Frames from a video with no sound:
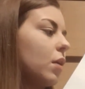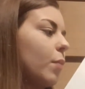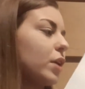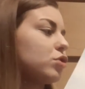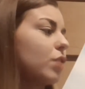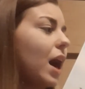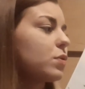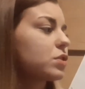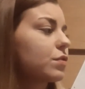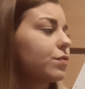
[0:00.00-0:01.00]
my
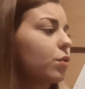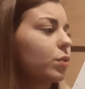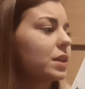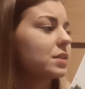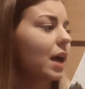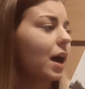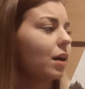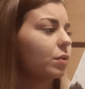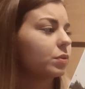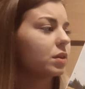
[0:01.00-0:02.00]
trousers are falling
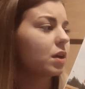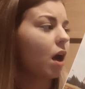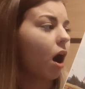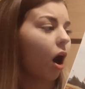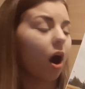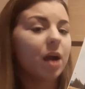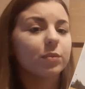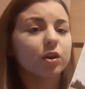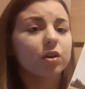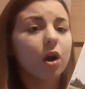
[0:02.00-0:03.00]
down. I'm
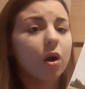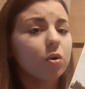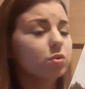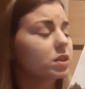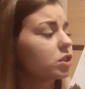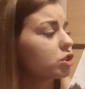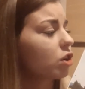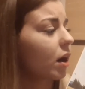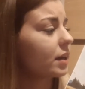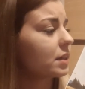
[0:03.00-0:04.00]
the coldest
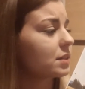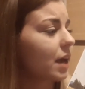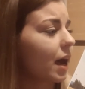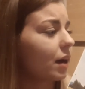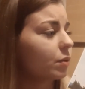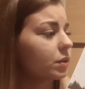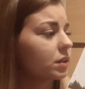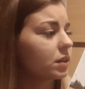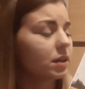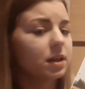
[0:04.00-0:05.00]
giant in town."
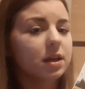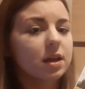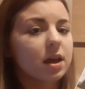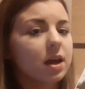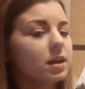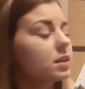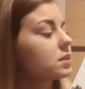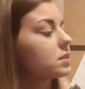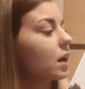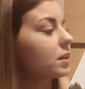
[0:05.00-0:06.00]

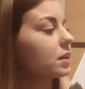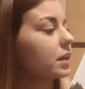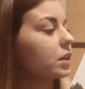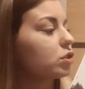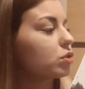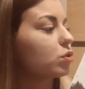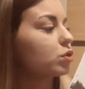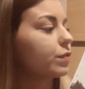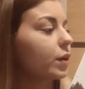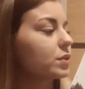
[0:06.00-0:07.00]
Suddenly
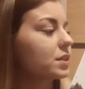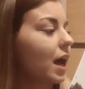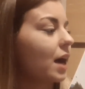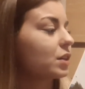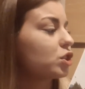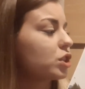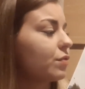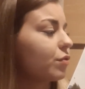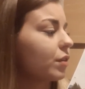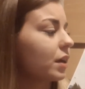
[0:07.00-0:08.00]
George felt sad and
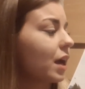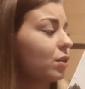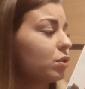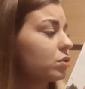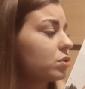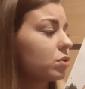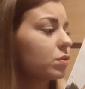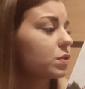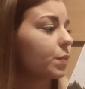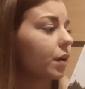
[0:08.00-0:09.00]
shivery and not at all
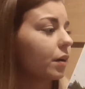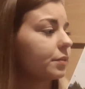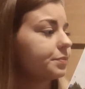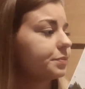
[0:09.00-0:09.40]
smart.